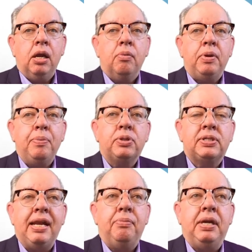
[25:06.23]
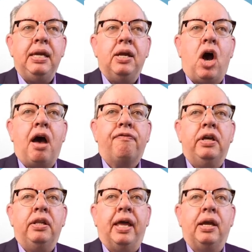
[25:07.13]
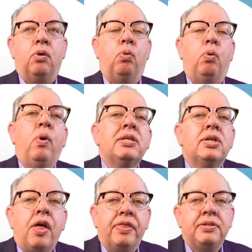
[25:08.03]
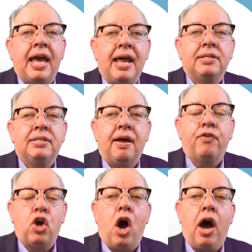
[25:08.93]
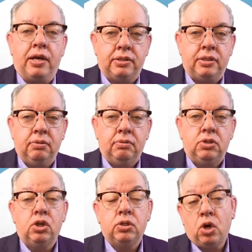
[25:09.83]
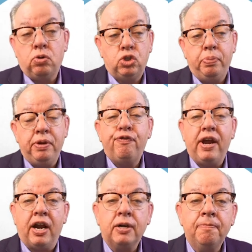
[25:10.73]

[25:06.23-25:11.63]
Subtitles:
People say to me often, like, well, what does all this kind of stuff cost? So to be fair,